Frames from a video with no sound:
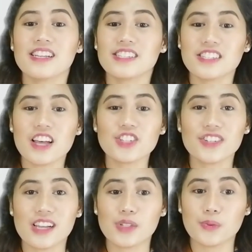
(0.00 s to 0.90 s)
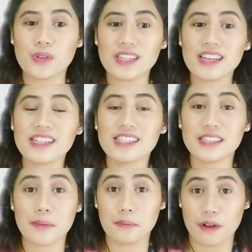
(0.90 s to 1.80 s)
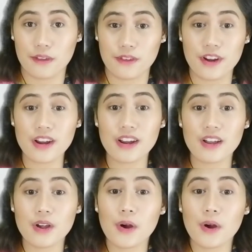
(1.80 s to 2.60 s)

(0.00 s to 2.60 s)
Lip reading: such as wicked stepmother,